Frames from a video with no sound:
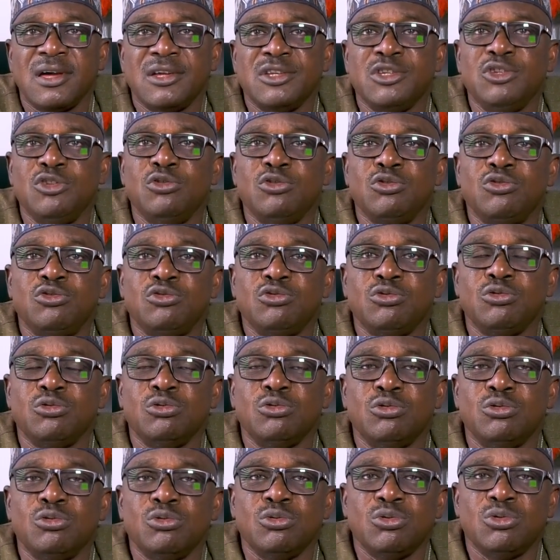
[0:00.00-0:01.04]
due
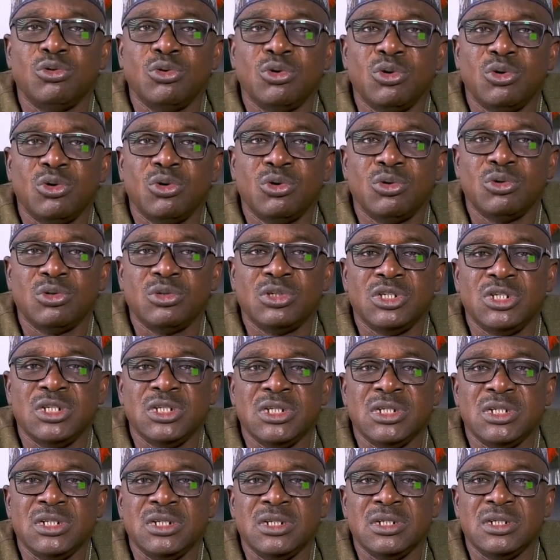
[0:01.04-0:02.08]
to
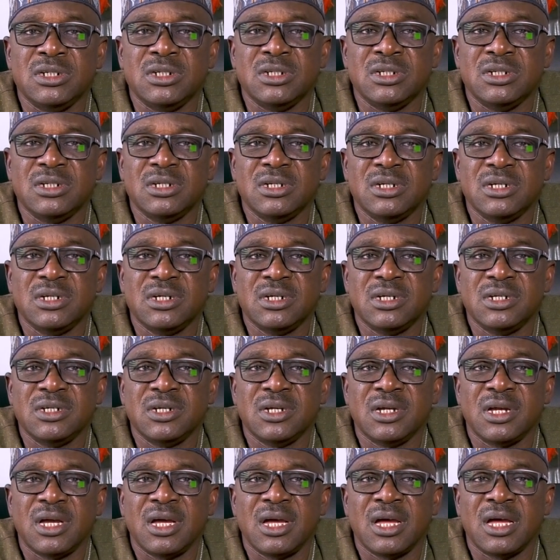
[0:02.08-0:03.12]
the
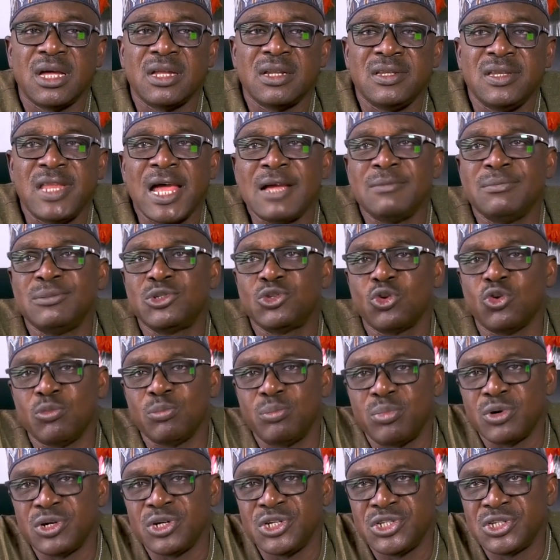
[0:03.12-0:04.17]
dams
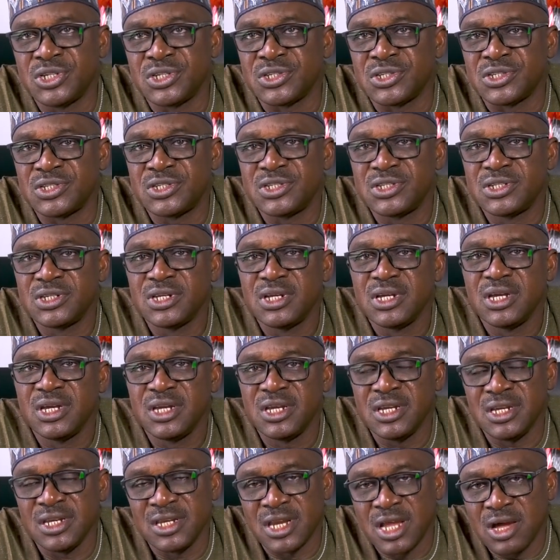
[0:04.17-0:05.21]
operations
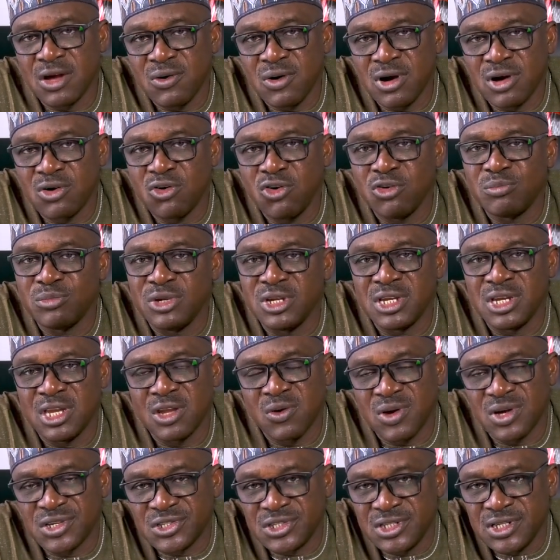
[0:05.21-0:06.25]
in
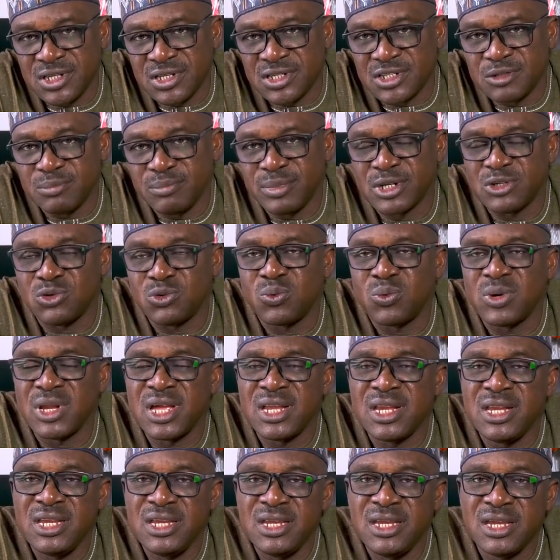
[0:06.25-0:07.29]
our state,
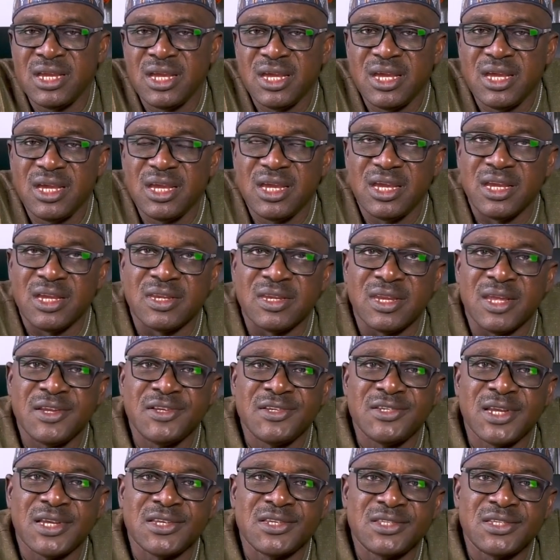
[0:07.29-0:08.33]
particularly in
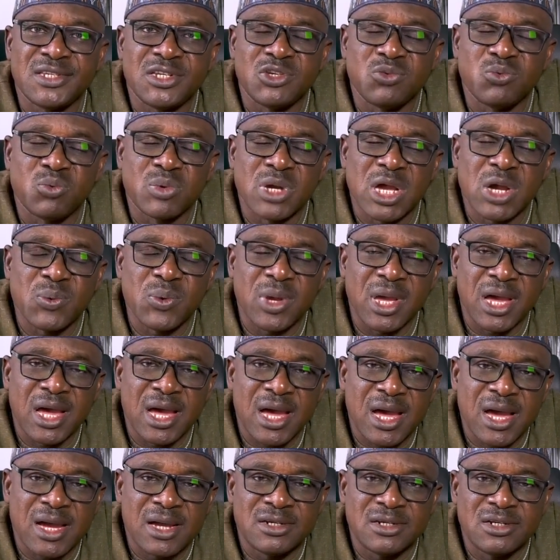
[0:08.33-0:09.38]
Niger State, where we
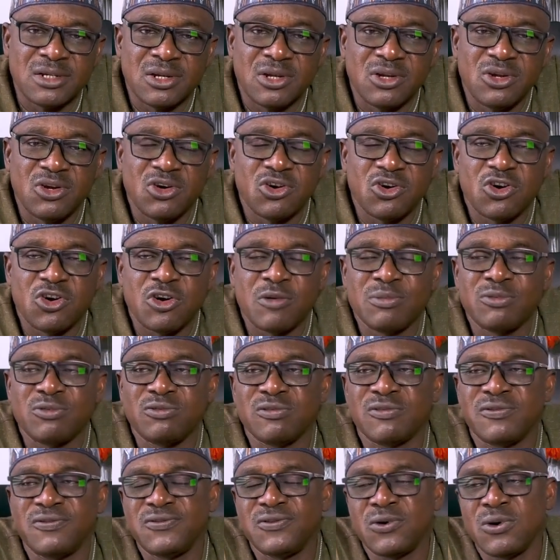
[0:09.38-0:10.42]
had up
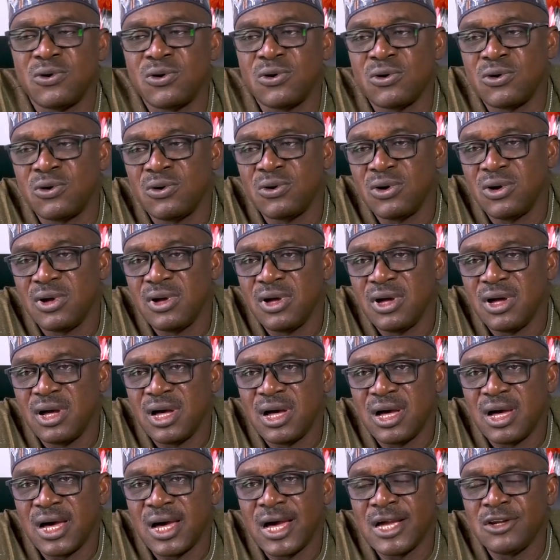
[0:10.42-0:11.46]
to 4
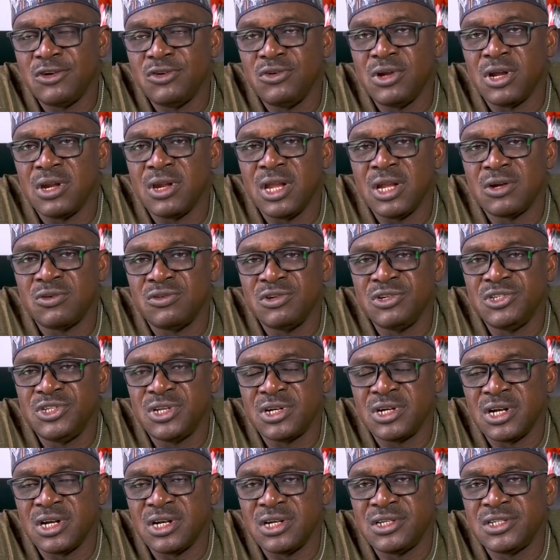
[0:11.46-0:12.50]
hydroelectric
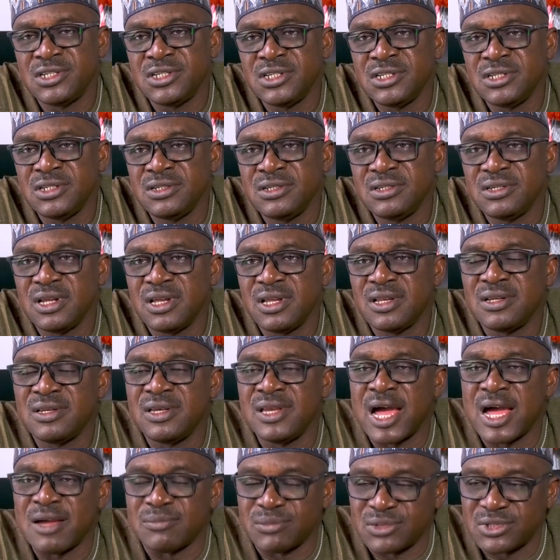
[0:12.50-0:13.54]
generation
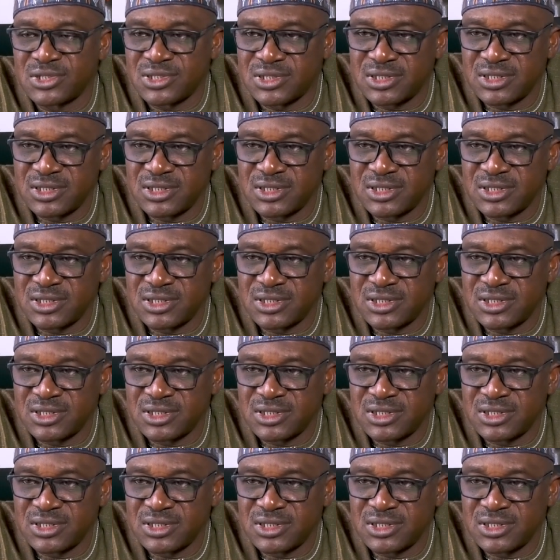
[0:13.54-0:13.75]
dams.